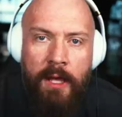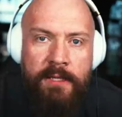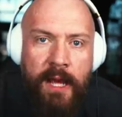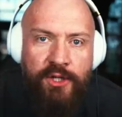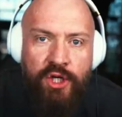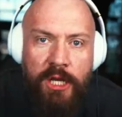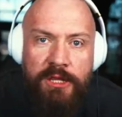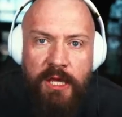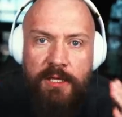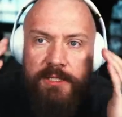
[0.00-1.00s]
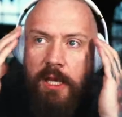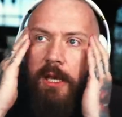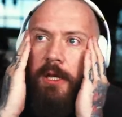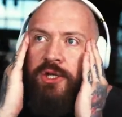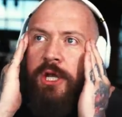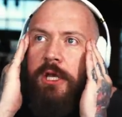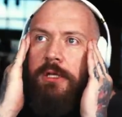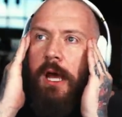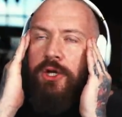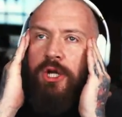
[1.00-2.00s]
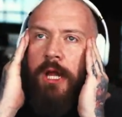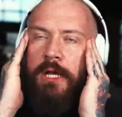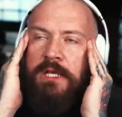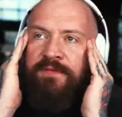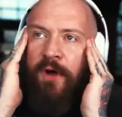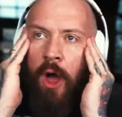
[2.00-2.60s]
And yet she thinks she can actually ask for